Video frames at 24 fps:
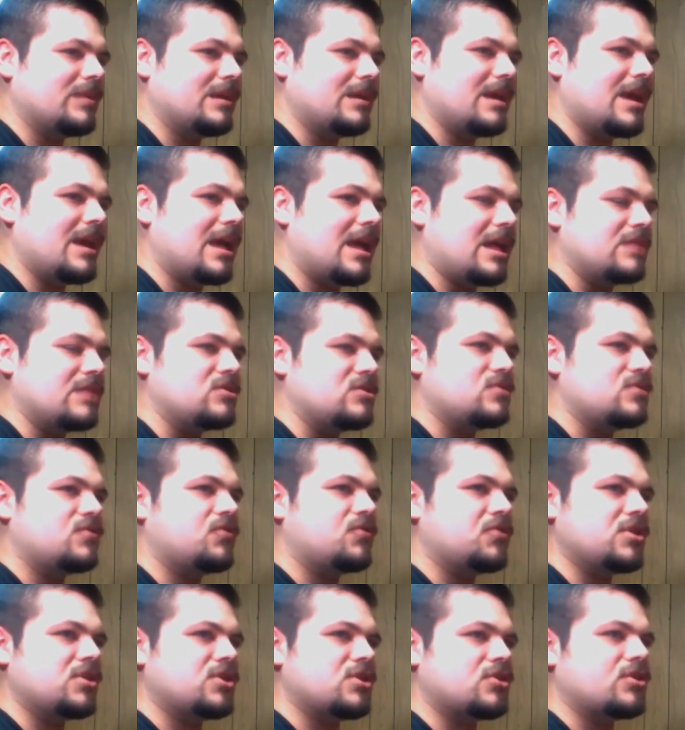And you
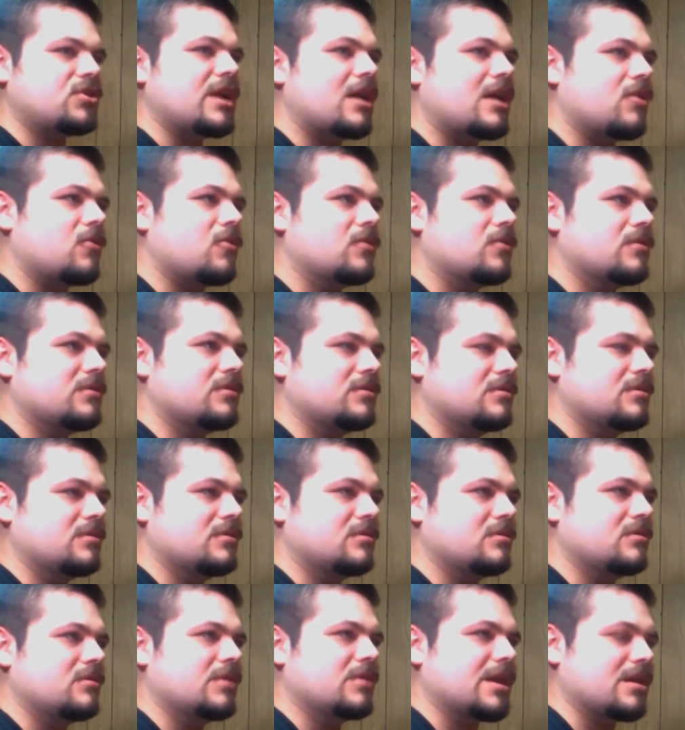figure out,
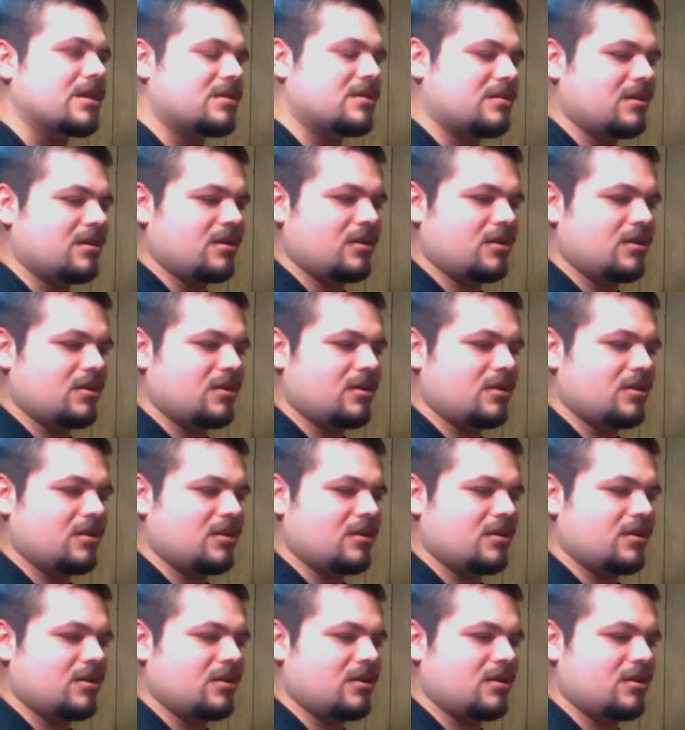like,